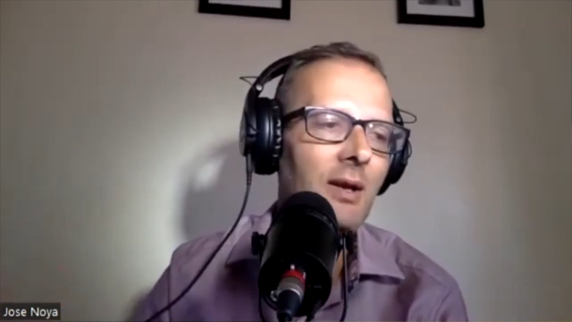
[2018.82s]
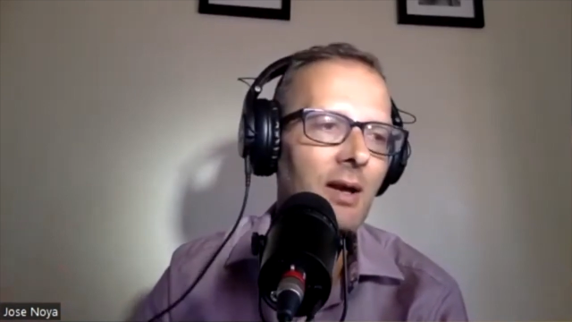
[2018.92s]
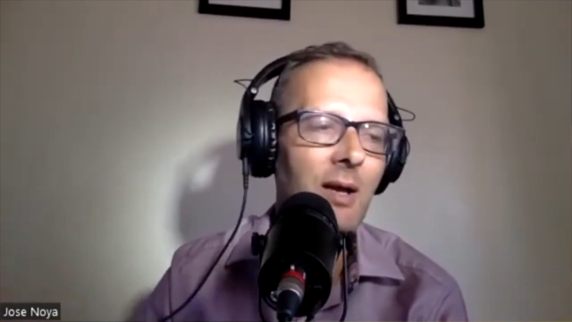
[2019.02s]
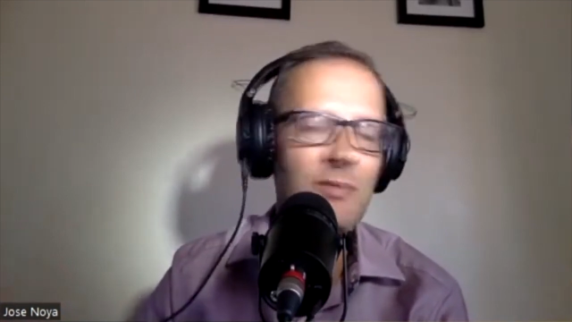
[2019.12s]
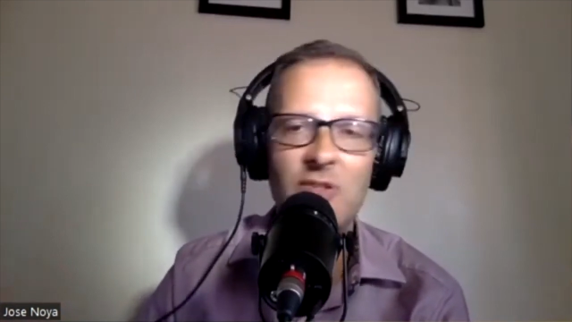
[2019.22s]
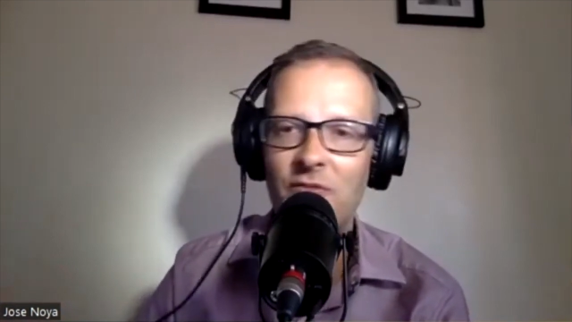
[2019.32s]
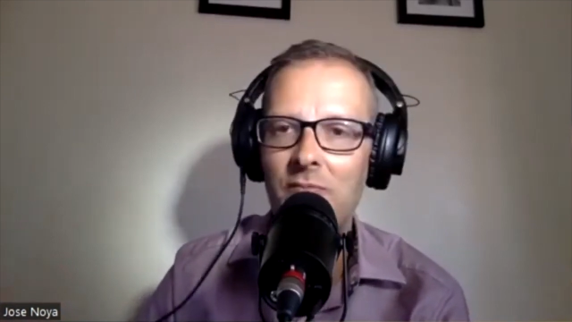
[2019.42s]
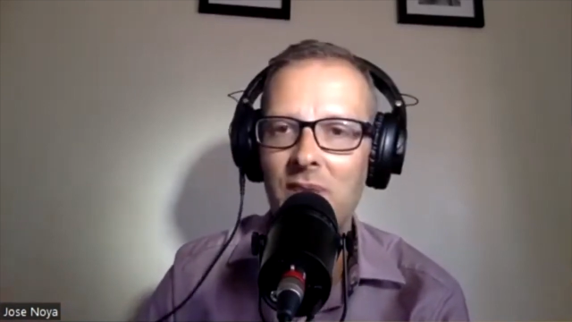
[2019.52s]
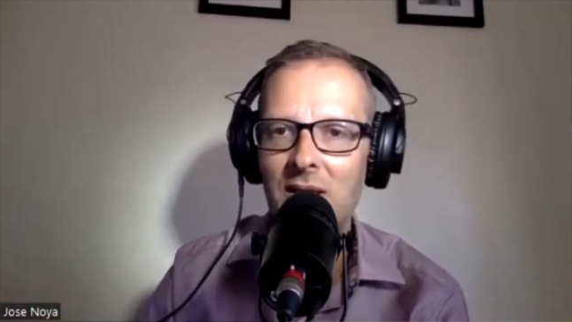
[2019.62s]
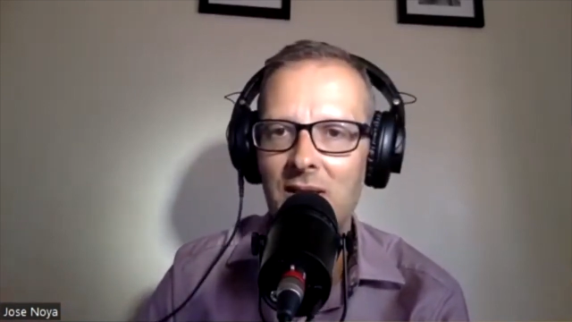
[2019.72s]
Um, so for
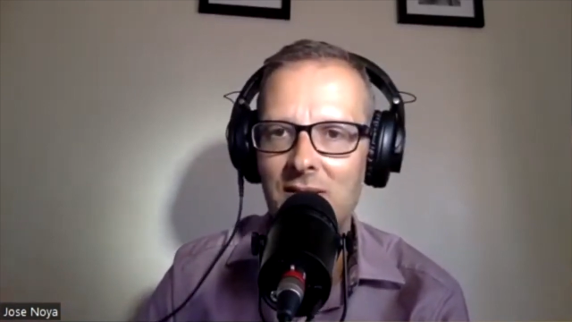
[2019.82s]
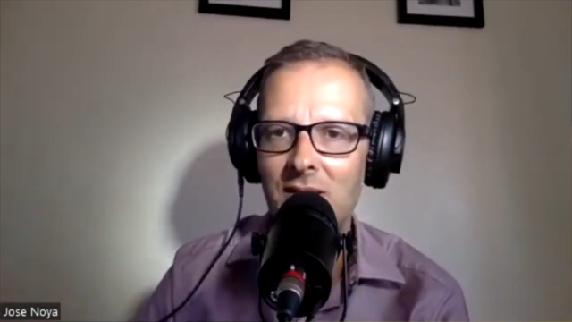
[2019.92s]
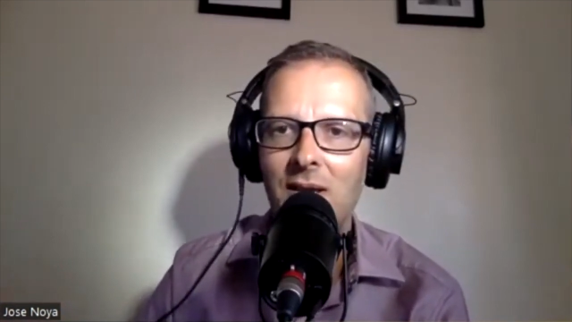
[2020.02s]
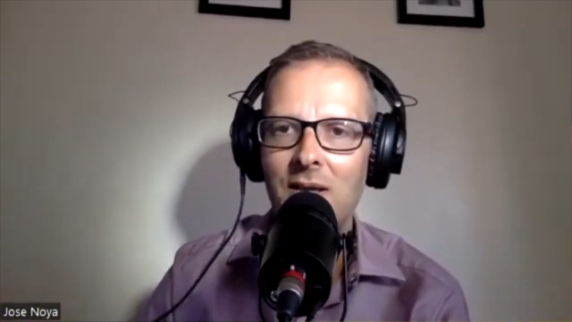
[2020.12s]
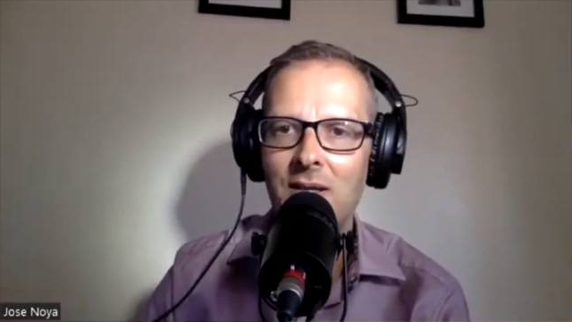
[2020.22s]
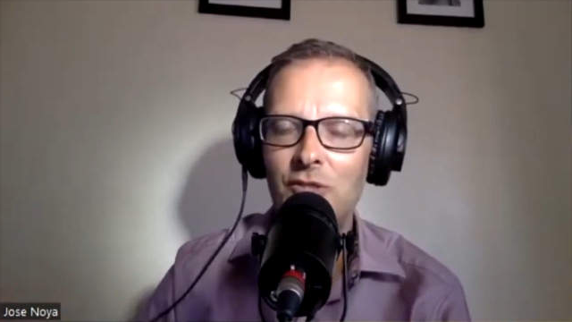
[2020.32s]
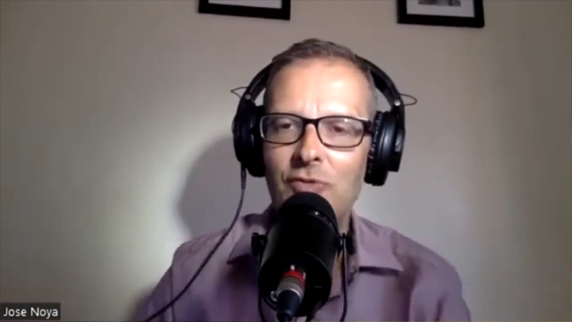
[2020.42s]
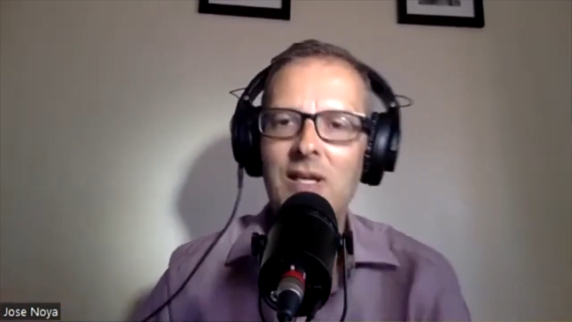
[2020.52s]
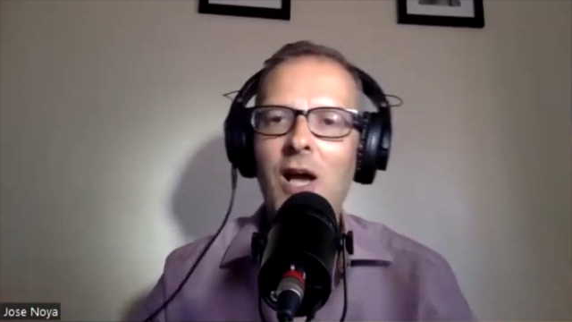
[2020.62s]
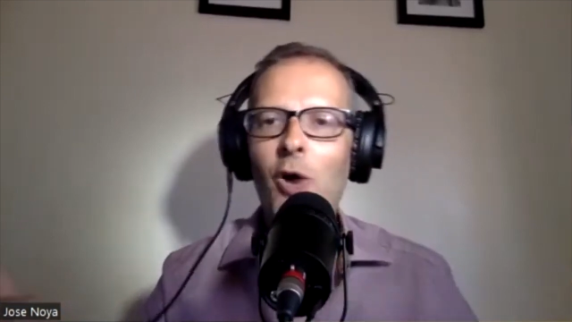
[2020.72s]
me, it's to
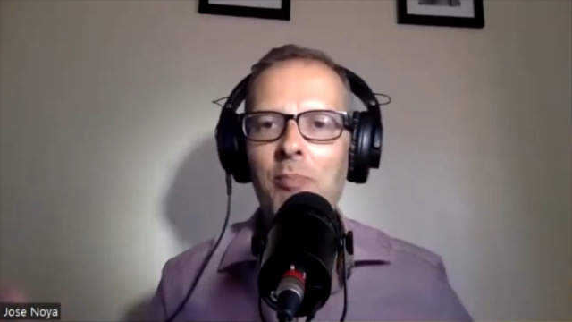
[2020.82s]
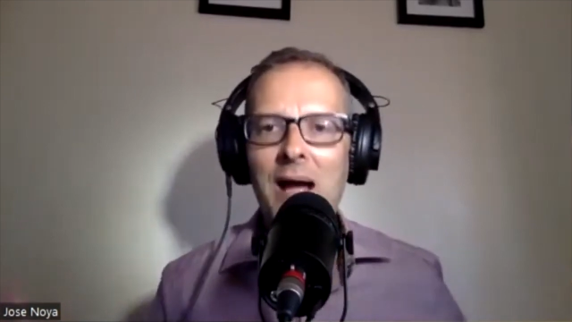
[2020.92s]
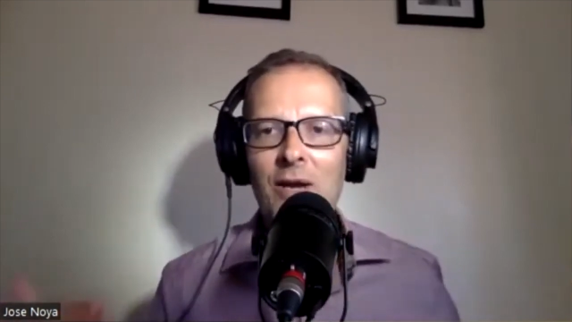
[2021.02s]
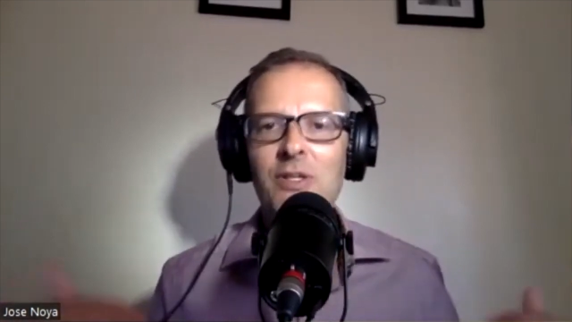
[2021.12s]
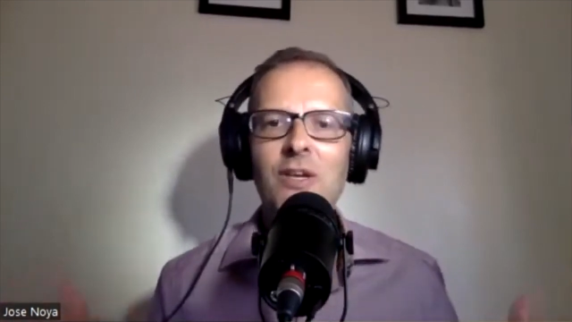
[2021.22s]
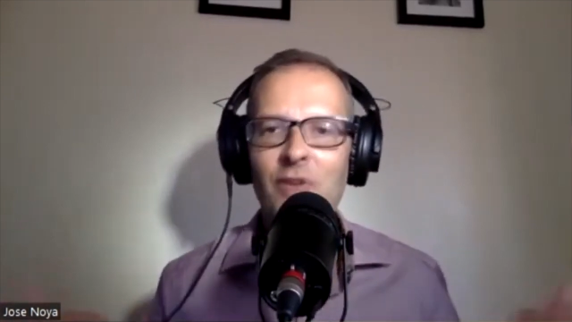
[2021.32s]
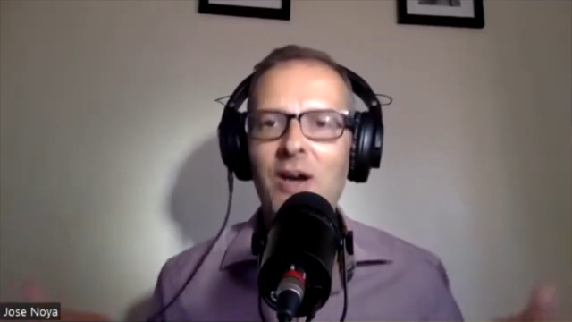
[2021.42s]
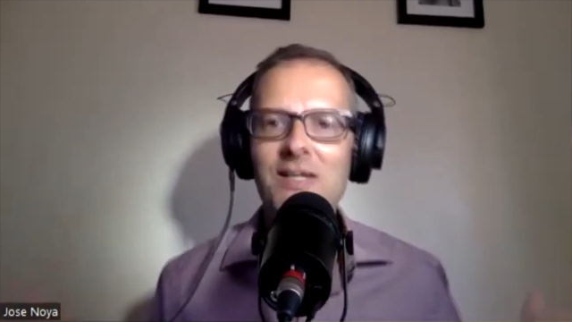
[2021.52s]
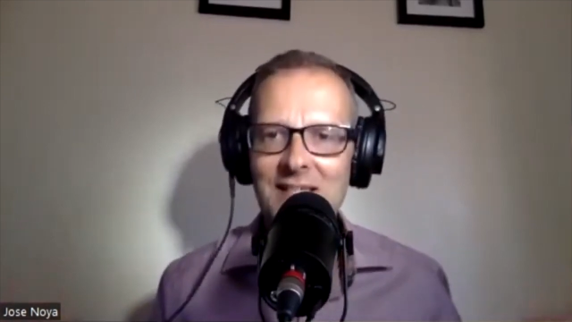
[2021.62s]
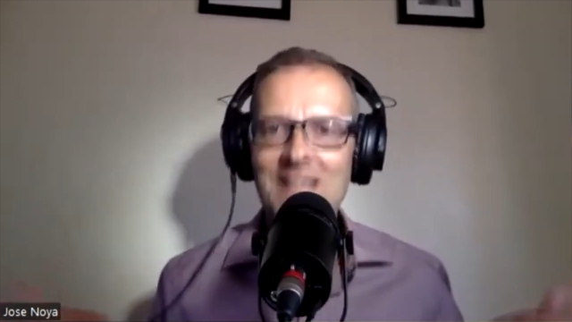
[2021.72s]
really hold back on the
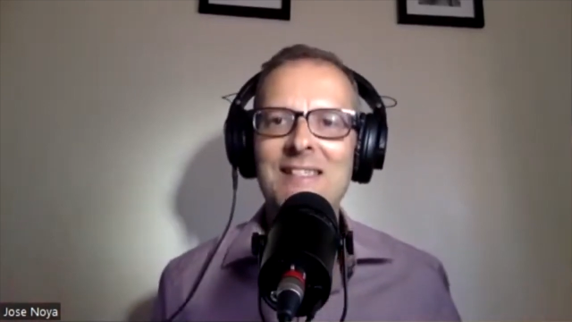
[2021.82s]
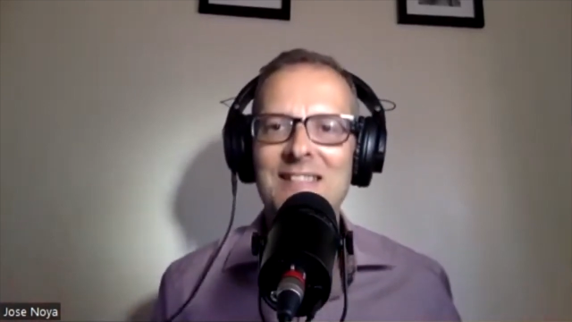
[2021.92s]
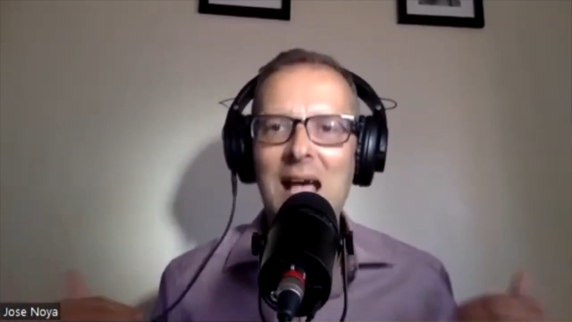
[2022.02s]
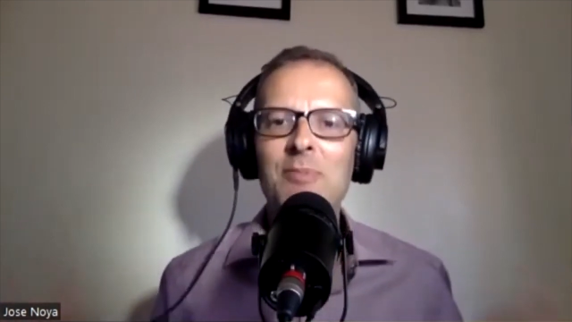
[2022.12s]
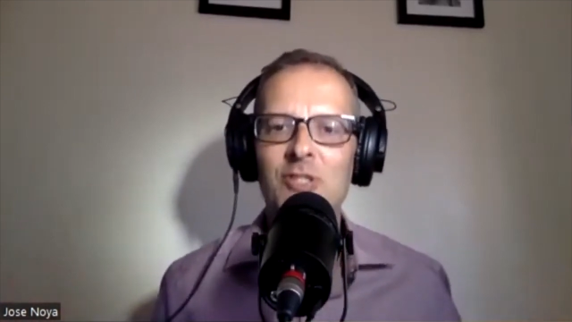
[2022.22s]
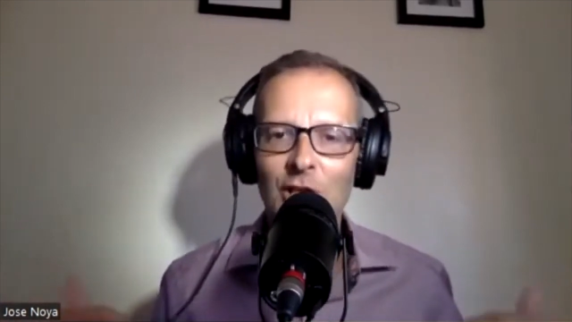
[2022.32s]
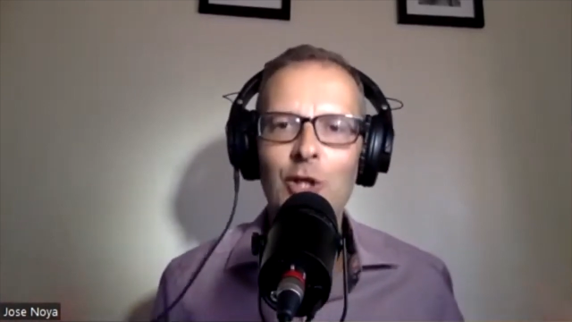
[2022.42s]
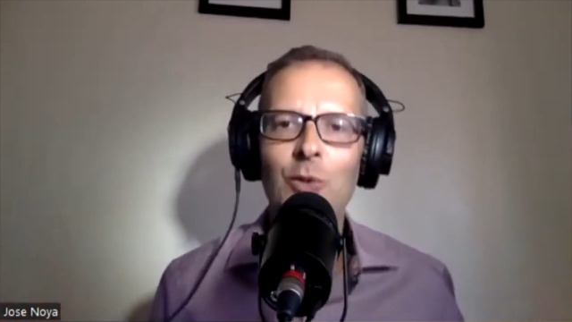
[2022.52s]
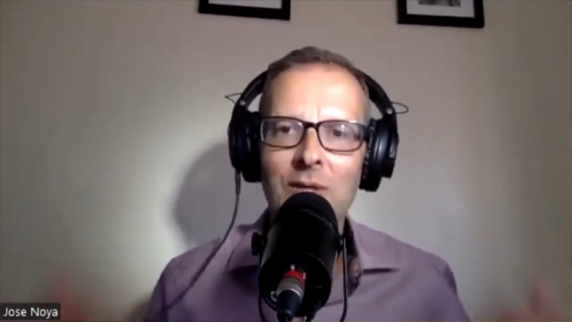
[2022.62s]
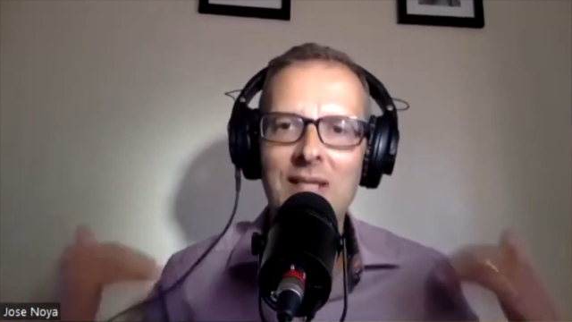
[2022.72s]
advice unless it's
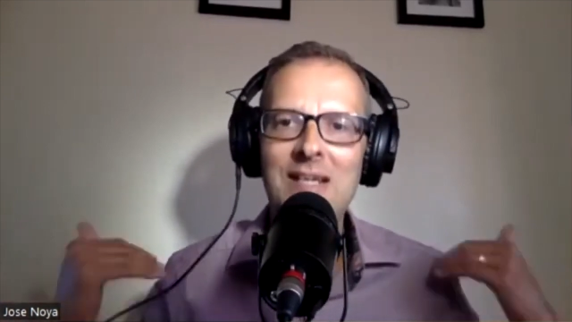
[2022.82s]
absolutely